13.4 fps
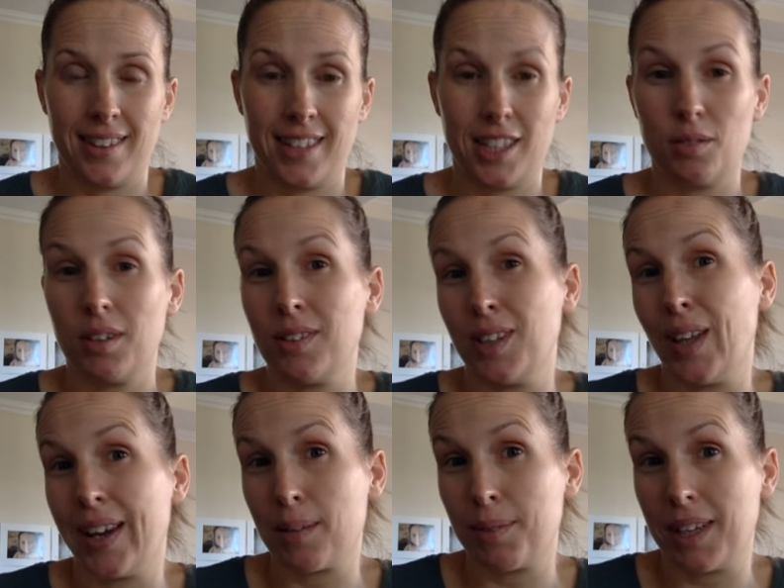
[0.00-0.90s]
that you even
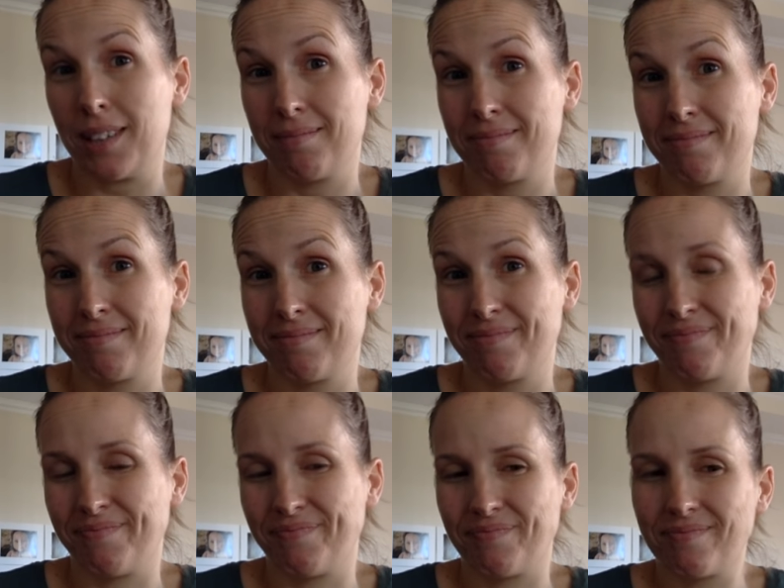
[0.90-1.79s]
like me.
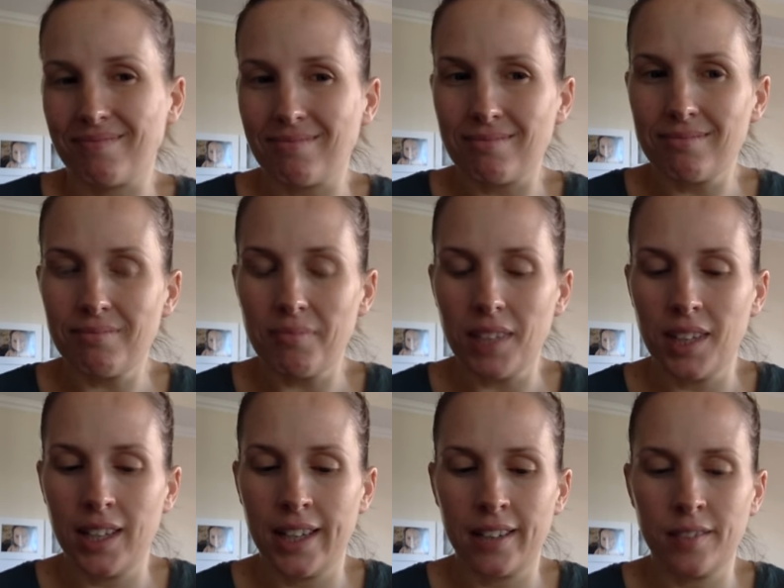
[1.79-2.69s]

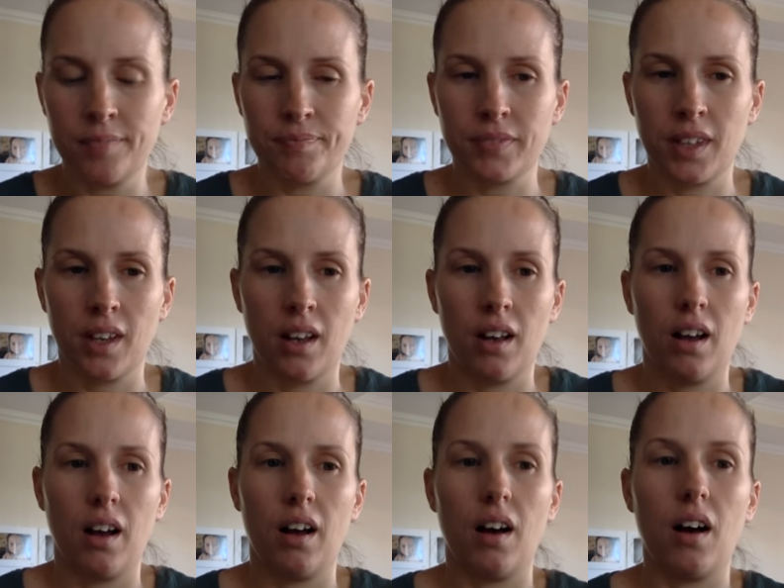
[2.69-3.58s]
Now,
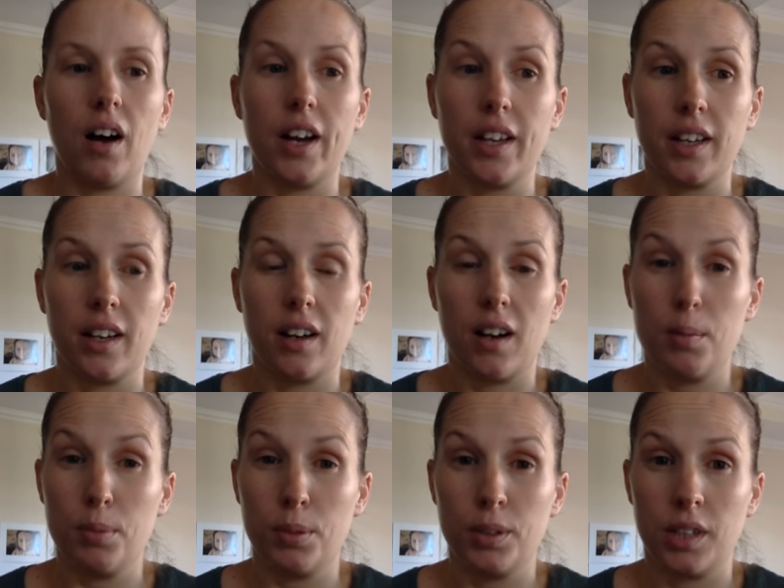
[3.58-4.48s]
I, I
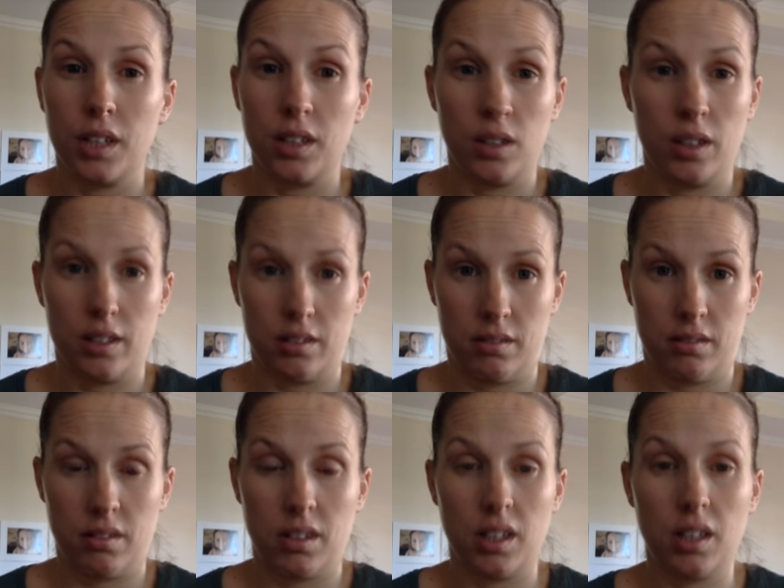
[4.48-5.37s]
put a lot,
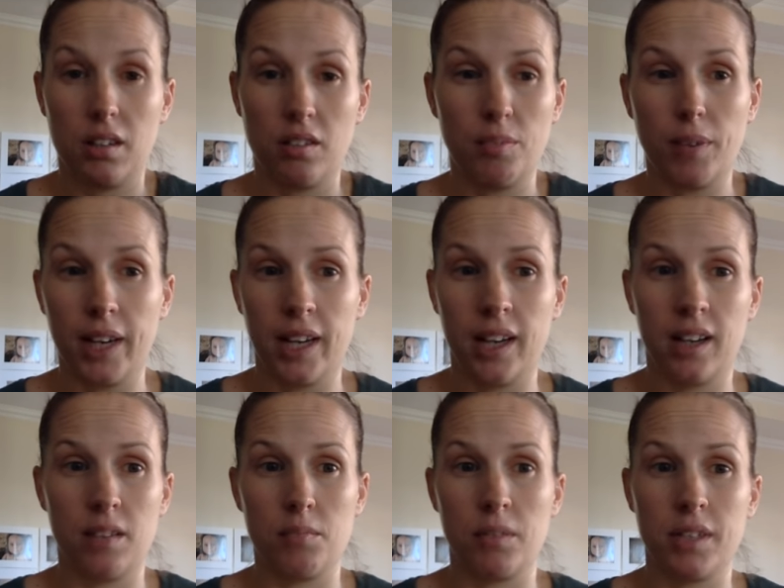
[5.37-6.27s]
a lot of my
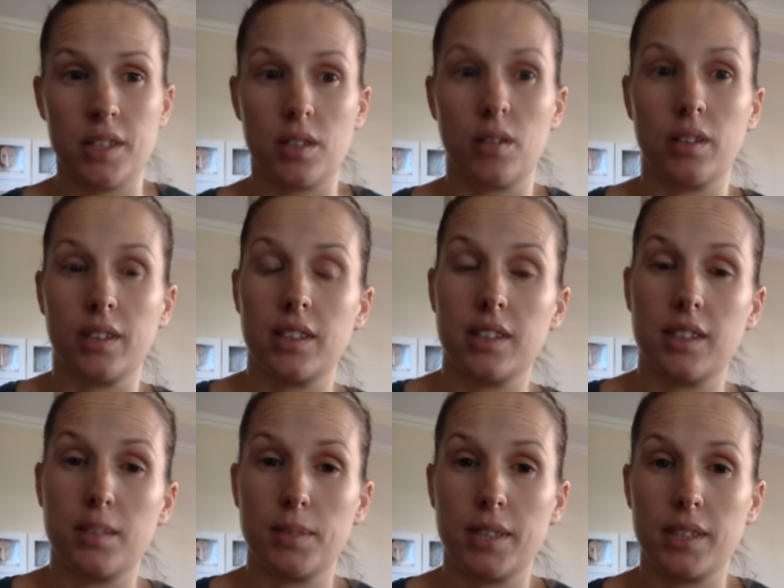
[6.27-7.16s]
heart and my soul into
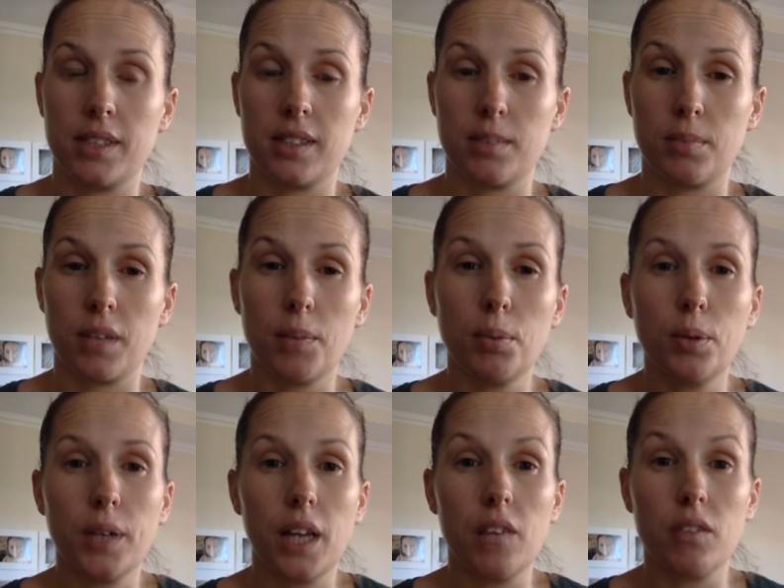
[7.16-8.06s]
this business, but I
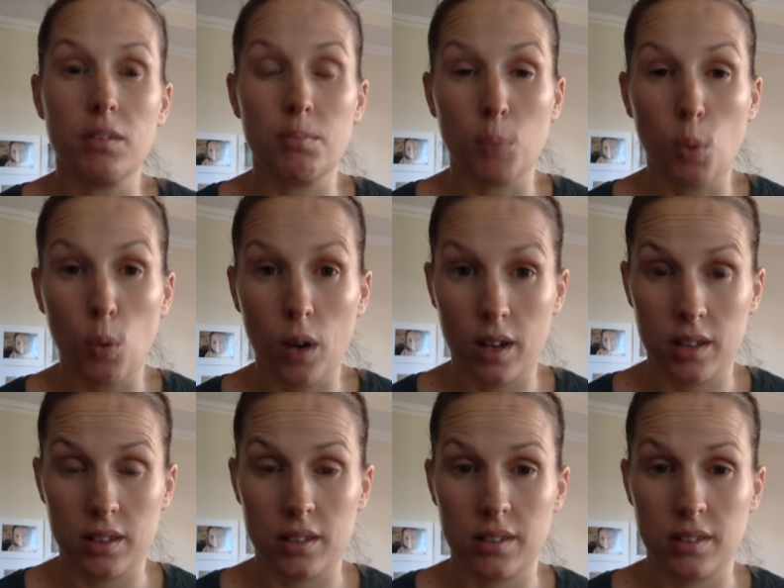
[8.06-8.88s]
put even more